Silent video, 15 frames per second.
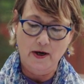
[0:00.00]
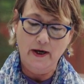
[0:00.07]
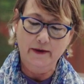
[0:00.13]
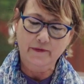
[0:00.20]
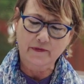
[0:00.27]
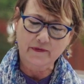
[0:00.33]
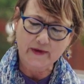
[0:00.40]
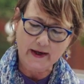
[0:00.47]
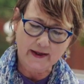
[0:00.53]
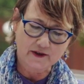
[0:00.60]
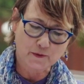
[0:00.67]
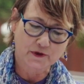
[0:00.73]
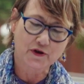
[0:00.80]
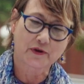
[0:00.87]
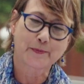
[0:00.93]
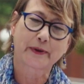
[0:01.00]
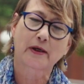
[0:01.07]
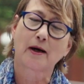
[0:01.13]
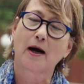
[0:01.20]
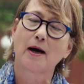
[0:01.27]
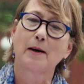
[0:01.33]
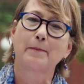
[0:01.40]
a stage which has
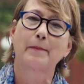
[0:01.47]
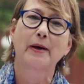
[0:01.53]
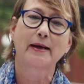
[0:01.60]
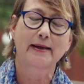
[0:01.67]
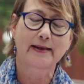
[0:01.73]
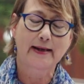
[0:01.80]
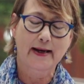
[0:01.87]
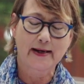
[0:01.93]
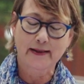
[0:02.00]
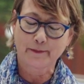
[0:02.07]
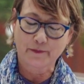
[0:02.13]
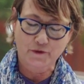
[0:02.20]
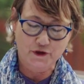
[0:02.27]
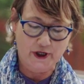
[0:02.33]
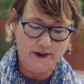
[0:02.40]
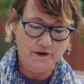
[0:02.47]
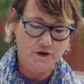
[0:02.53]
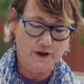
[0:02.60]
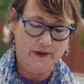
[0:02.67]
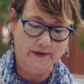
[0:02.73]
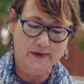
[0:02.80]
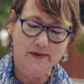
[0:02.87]
become a game-changing